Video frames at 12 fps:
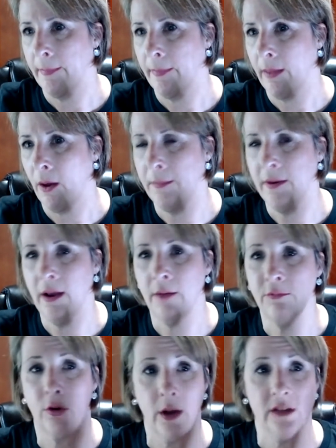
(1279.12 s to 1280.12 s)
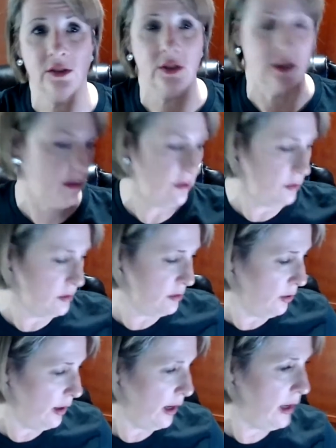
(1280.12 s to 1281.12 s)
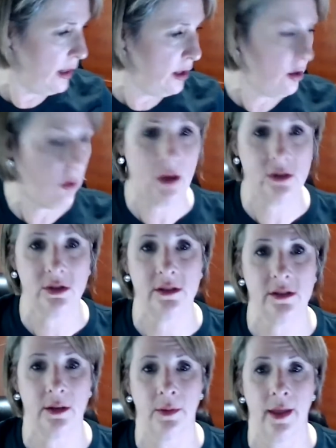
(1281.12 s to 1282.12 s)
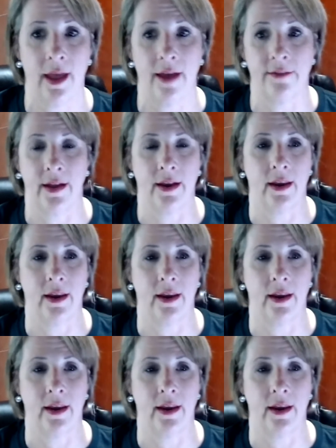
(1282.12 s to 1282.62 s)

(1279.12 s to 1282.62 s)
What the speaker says: open up for questions. So is there any questions that we have out